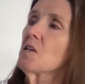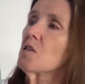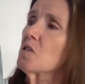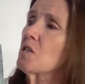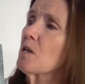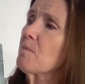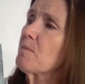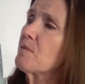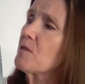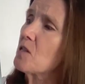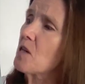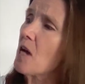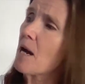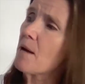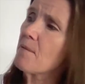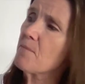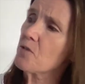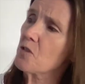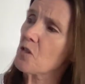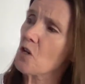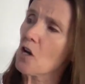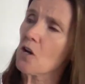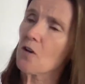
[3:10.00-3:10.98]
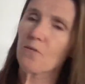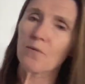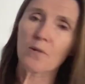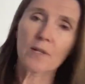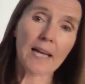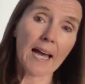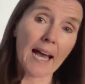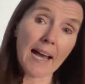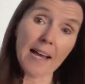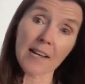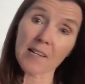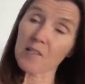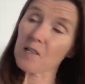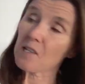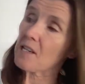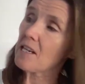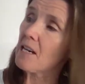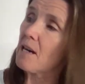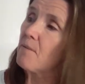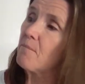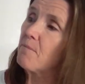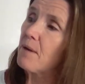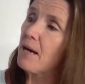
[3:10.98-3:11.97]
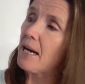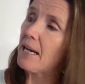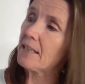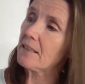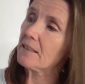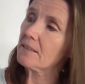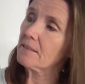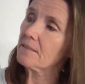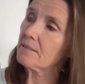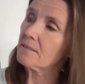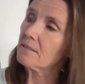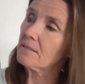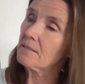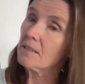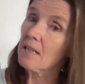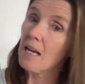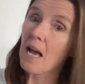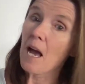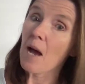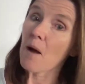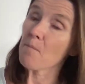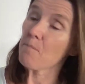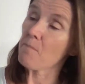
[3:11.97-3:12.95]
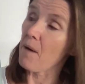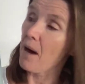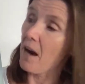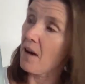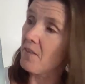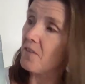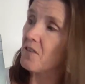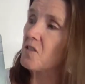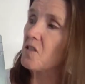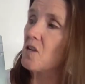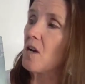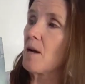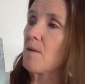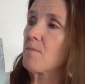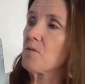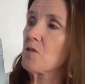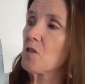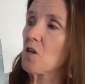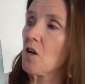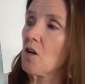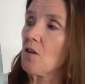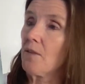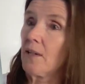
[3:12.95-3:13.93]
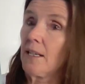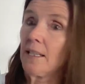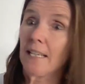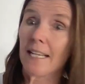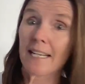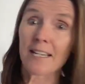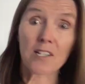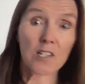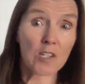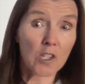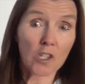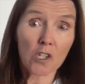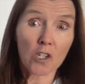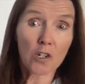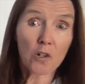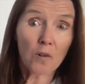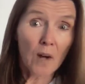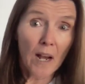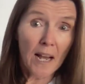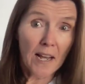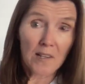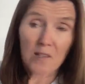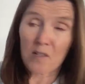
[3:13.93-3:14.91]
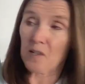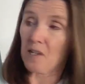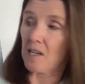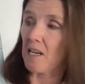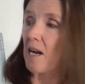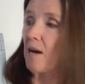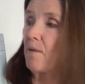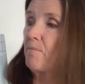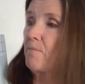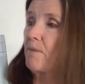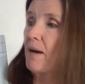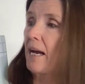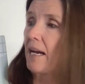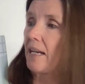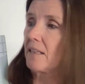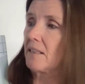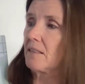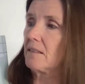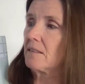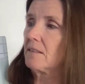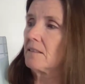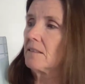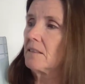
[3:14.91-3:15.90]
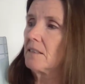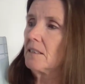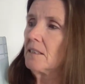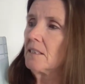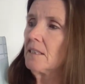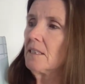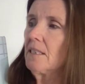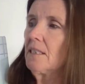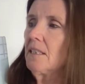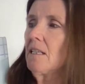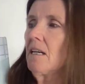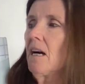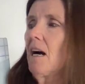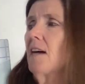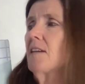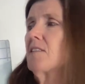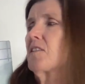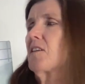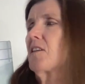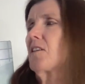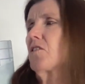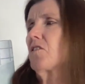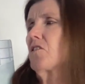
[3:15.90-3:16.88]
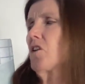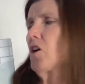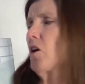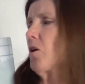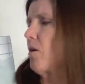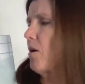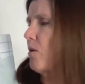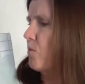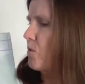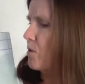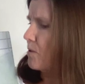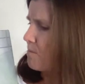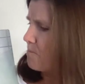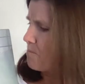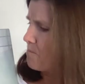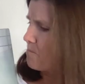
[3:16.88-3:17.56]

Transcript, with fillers: Supper time's over and it hasn't come back. Bath time's over and it still hasn't come back. I didn't know I would